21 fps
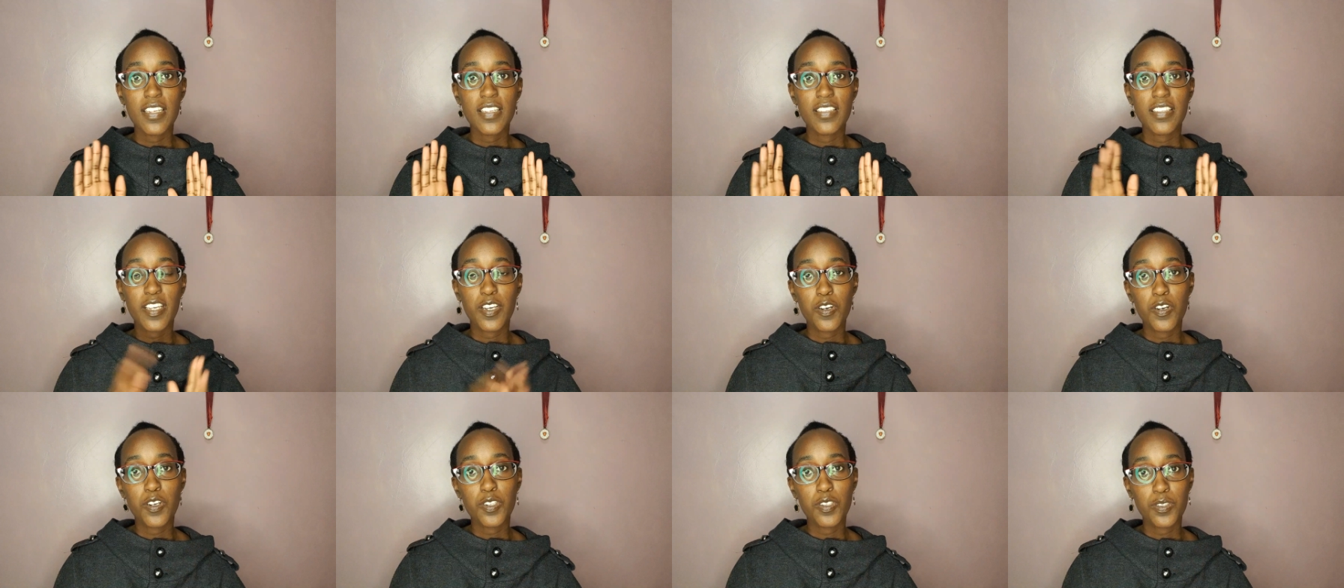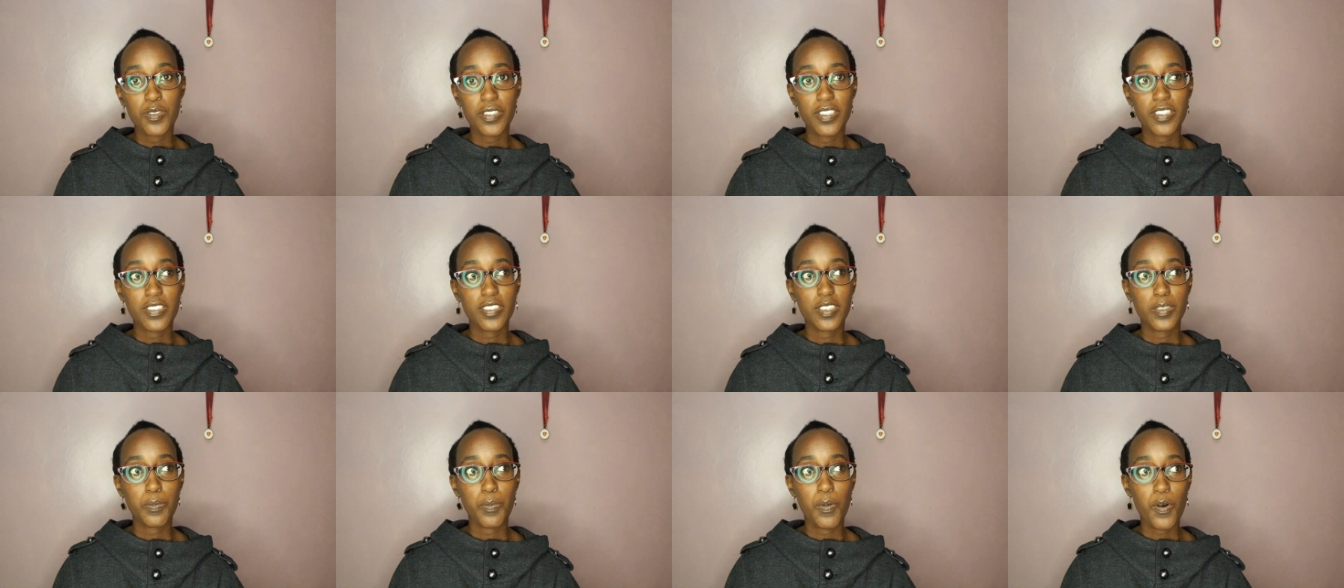they got to
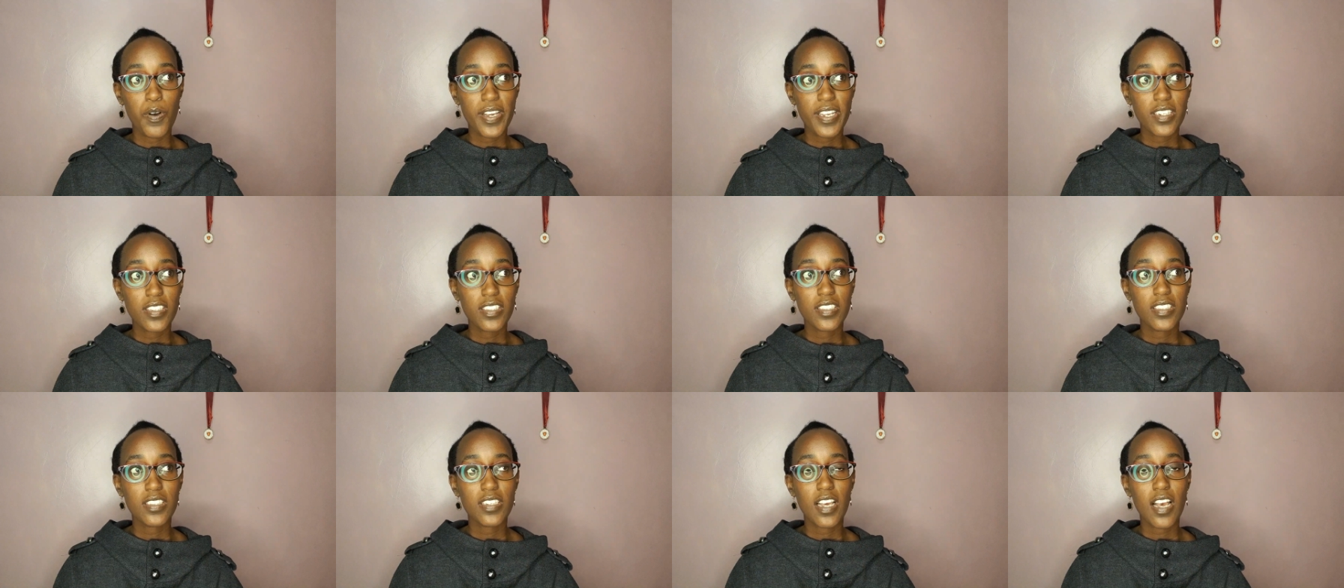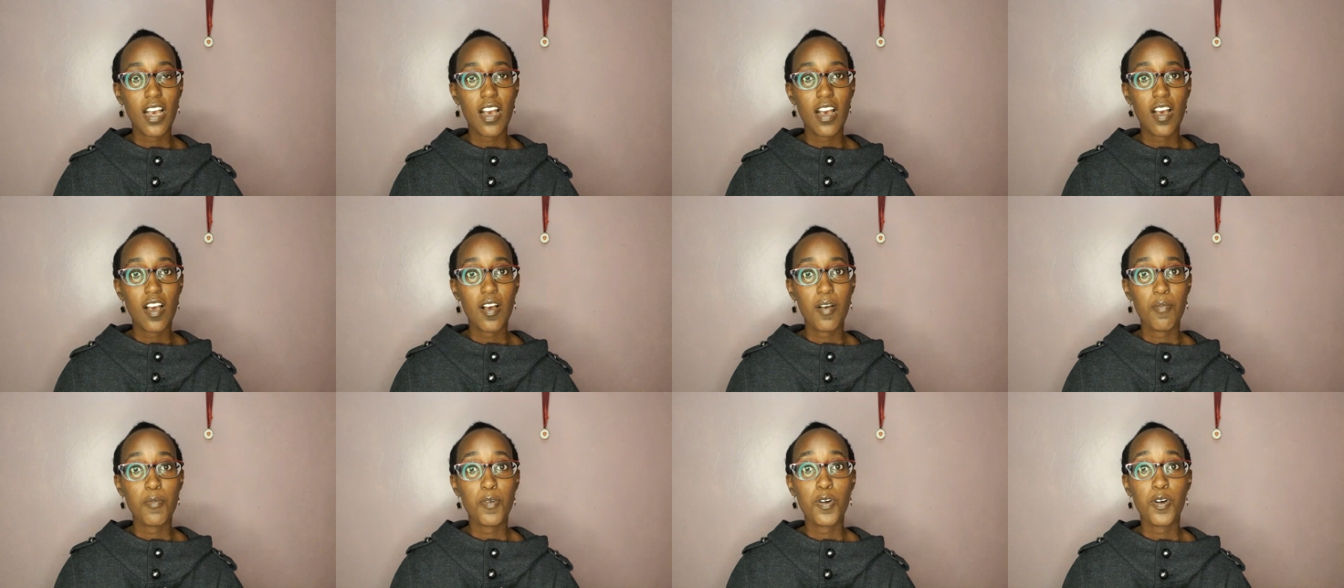this point
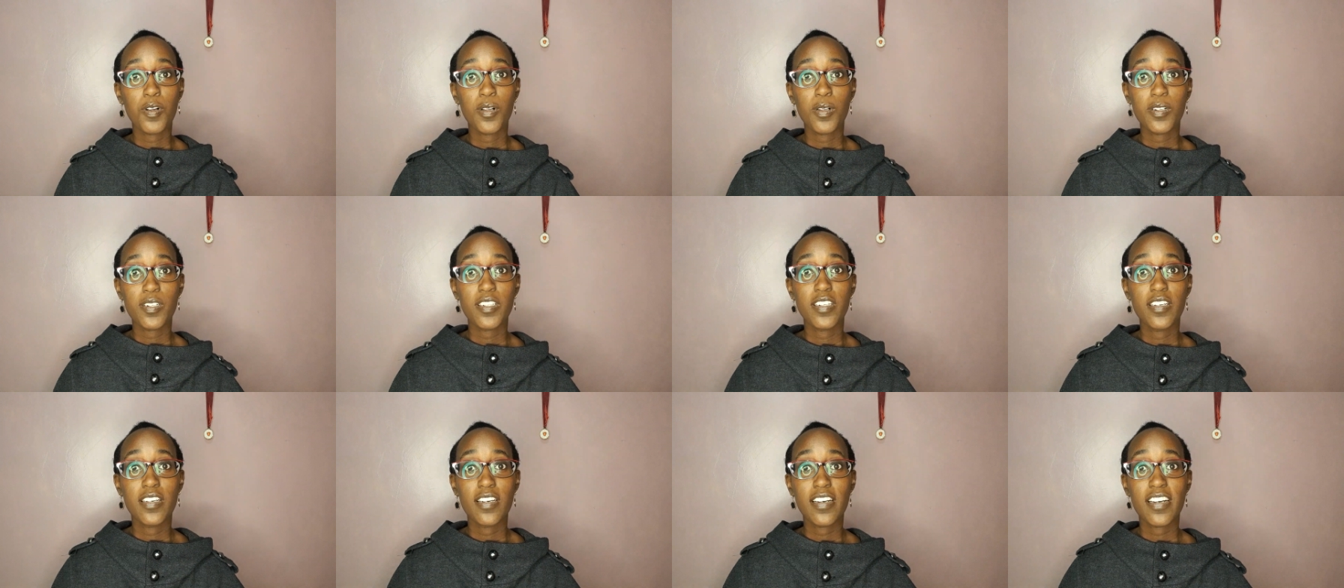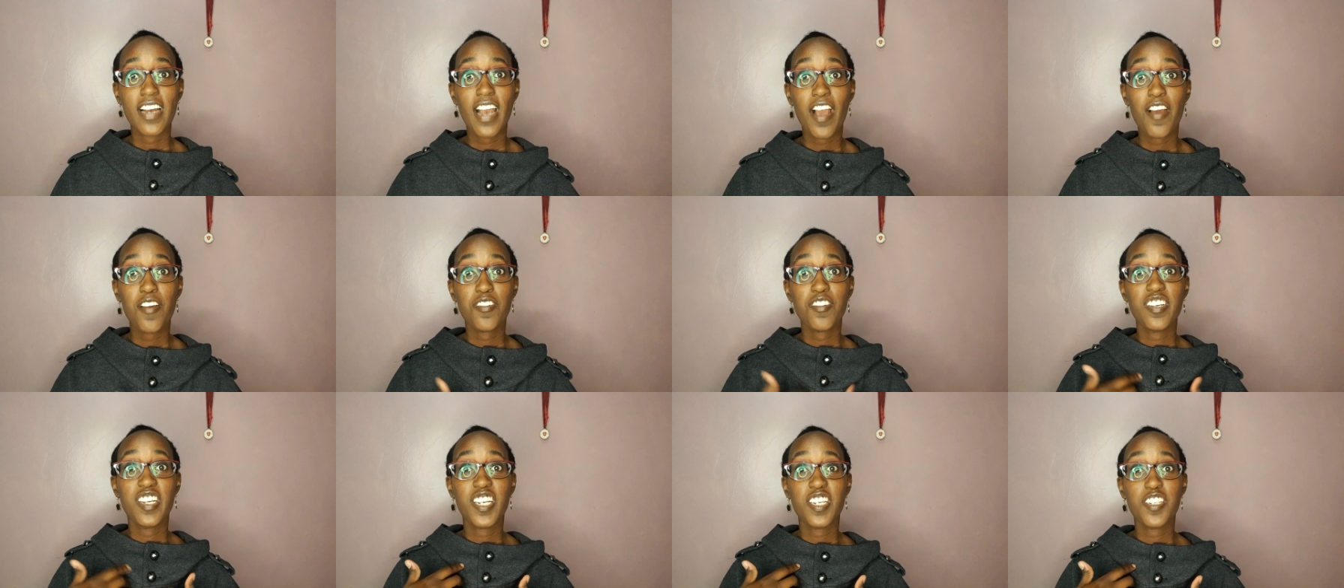called
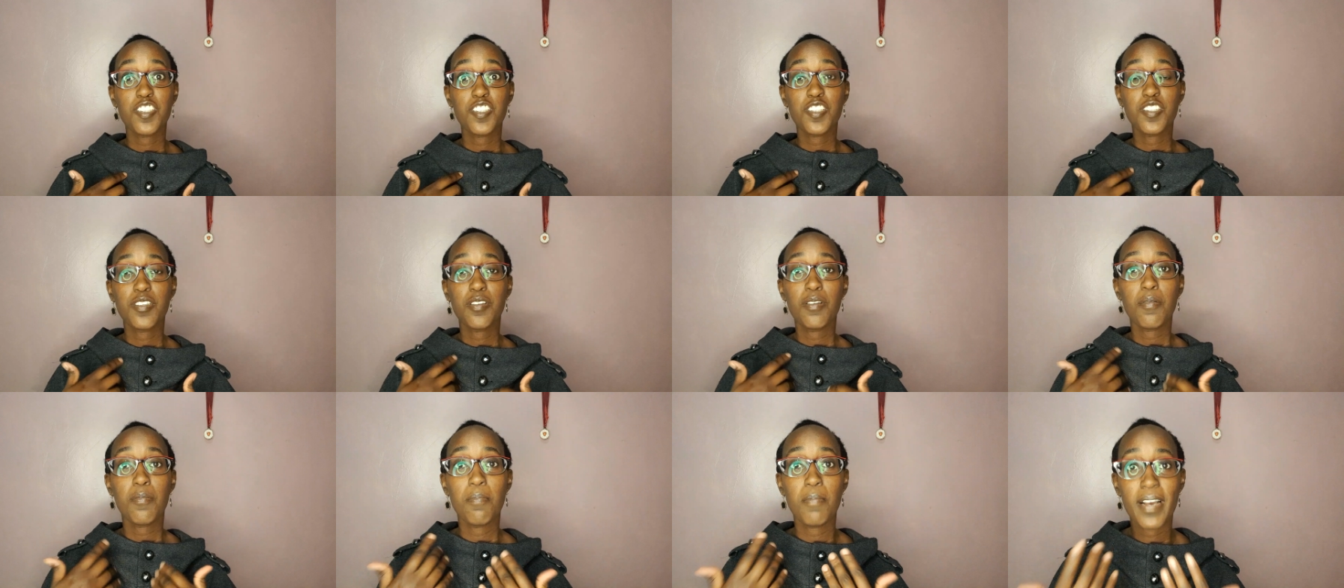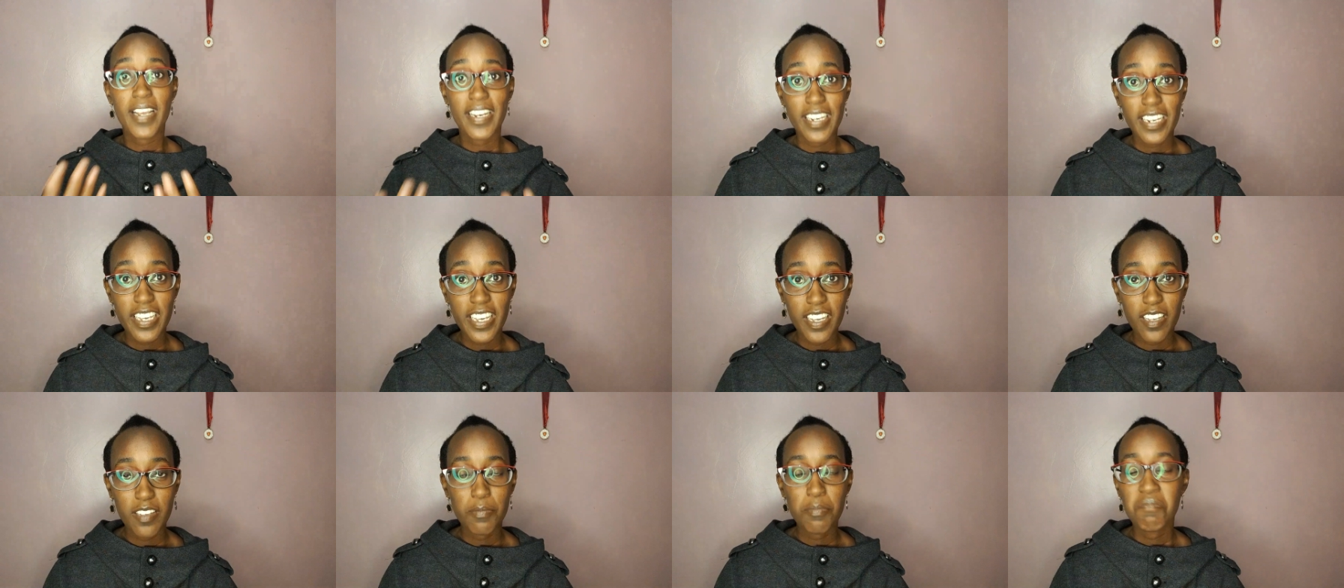Kadesh
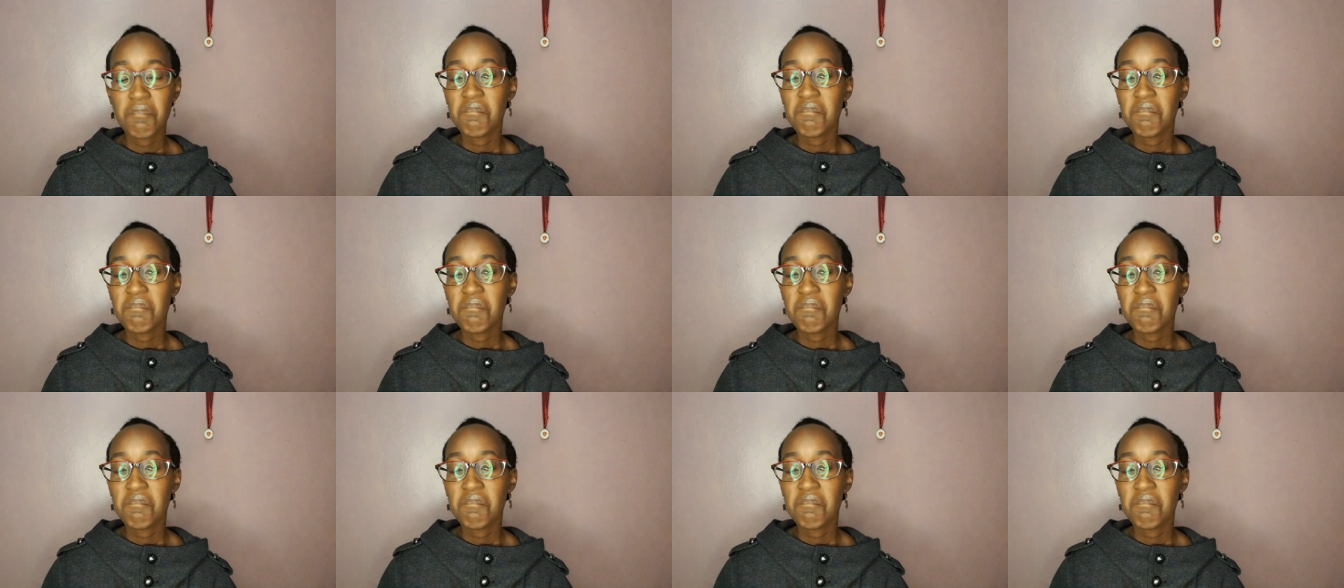Barnea.